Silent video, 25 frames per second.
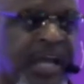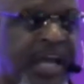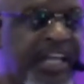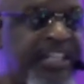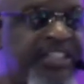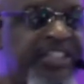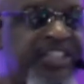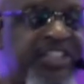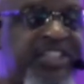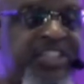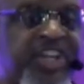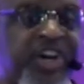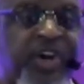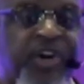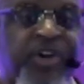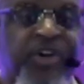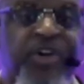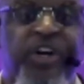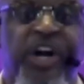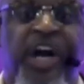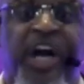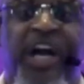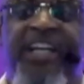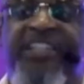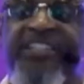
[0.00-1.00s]
And so
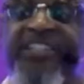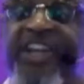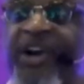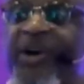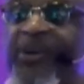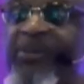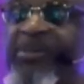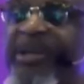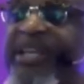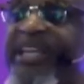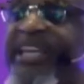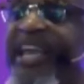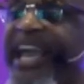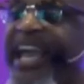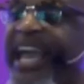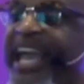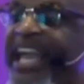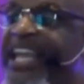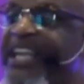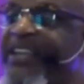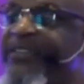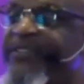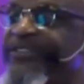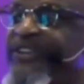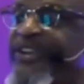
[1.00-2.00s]
your
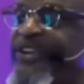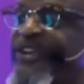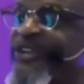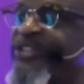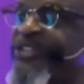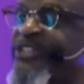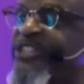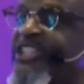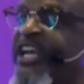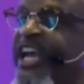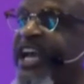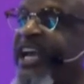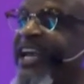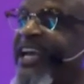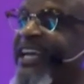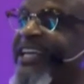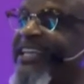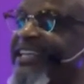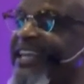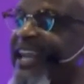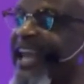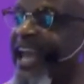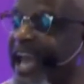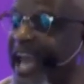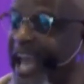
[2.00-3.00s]
behaviors
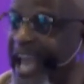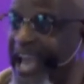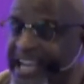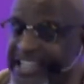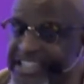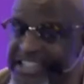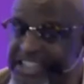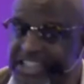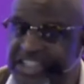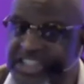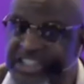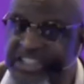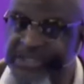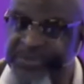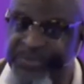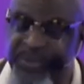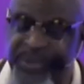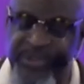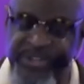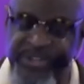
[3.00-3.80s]
and actions will